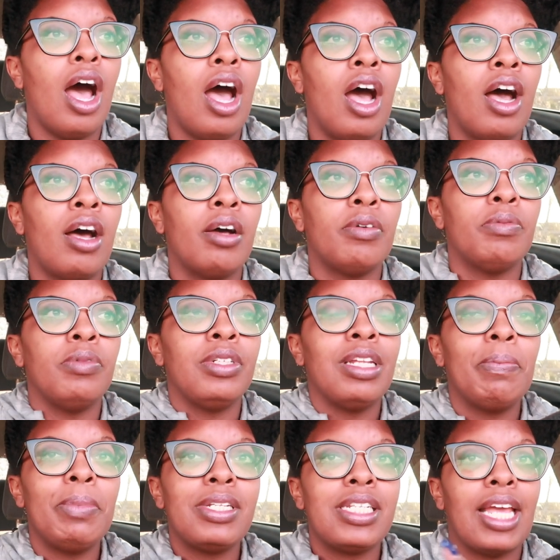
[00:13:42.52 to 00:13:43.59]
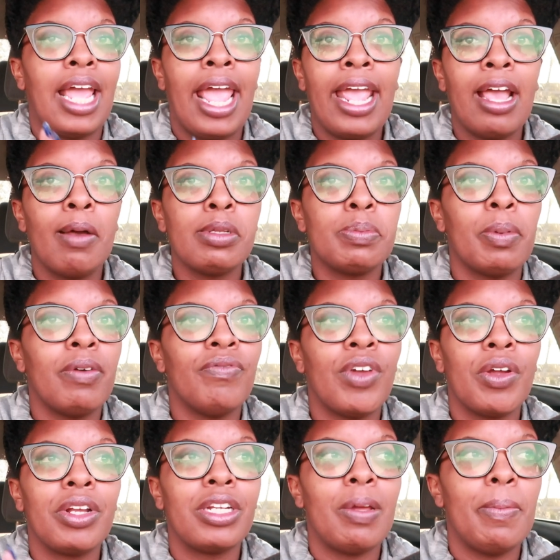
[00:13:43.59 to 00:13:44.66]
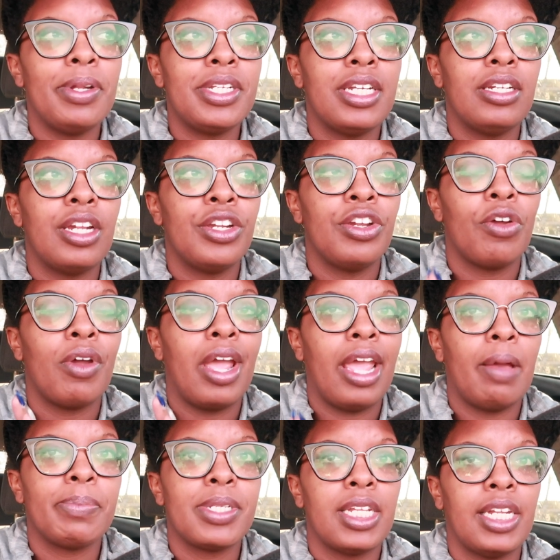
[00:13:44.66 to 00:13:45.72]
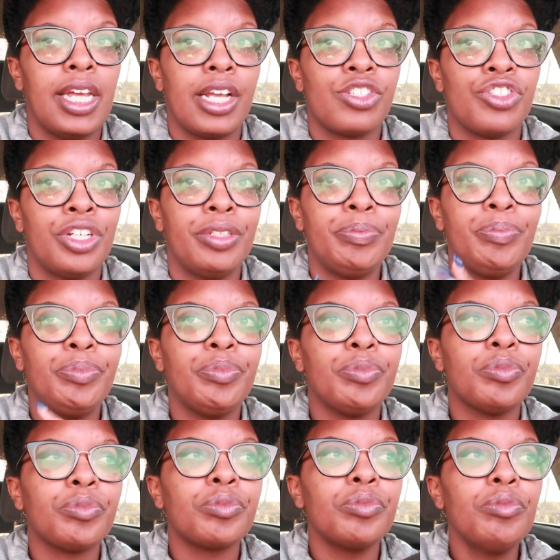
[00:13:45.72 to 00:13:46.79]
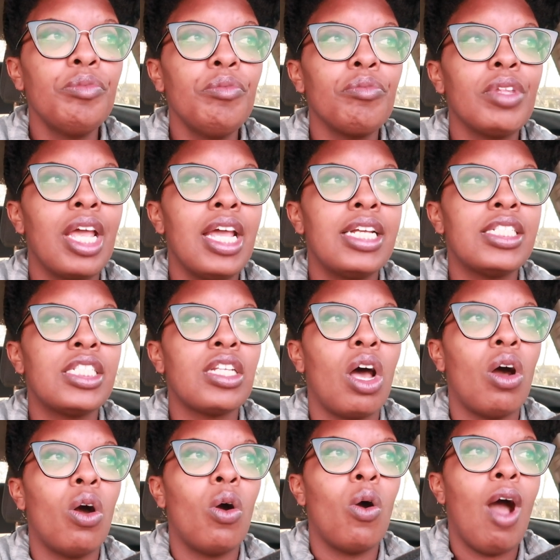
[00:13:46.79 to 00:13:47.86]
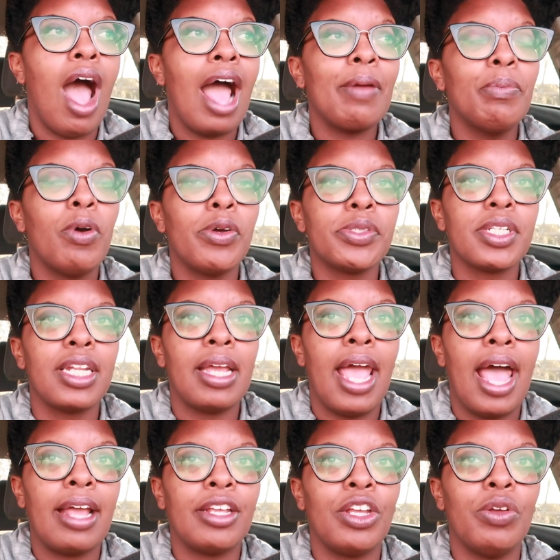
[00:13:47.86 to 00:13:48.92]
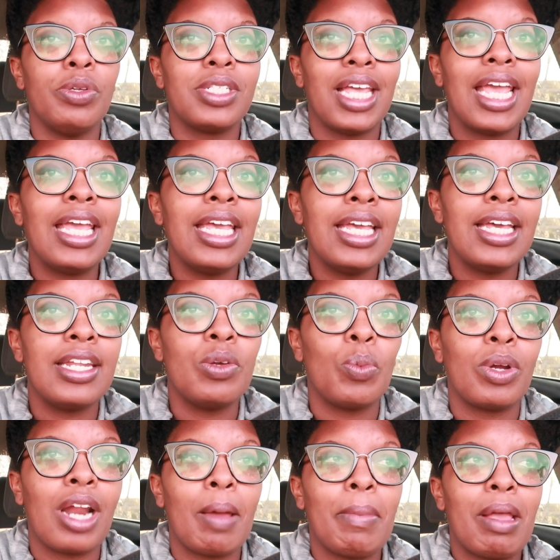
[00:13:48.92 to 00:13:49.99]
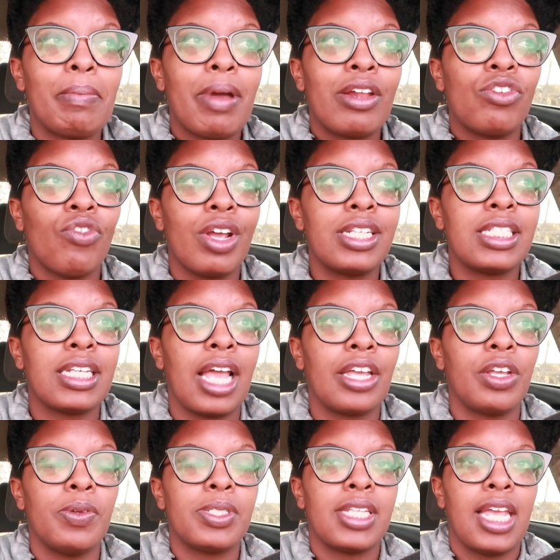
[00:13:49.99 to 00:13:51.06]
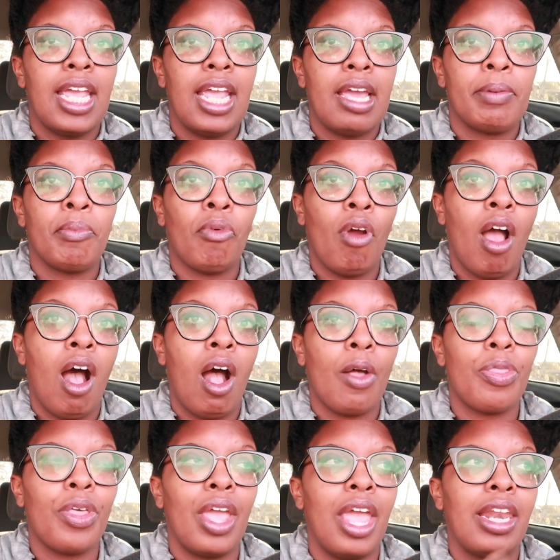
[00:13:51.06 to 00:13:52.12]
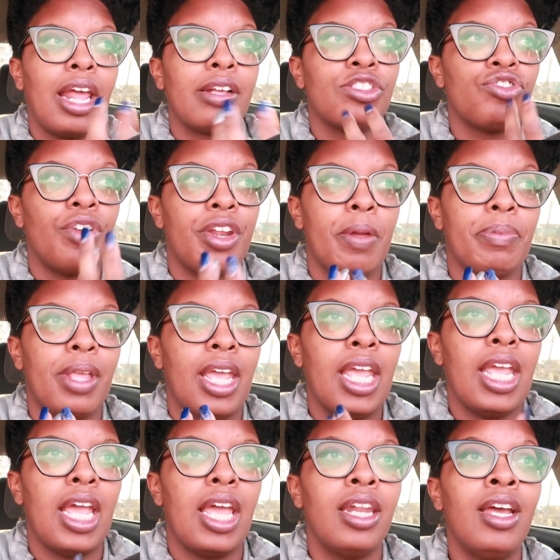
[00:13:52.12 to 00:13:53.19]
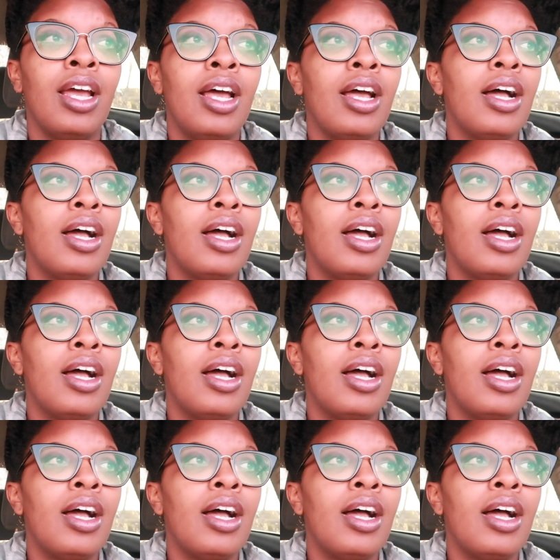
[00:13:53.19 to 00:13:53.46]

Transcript: um, limited hams, but very limited in your ham selection. And so I mostly use hen when I make my dressing. I use the hen broth and I shred up the hen.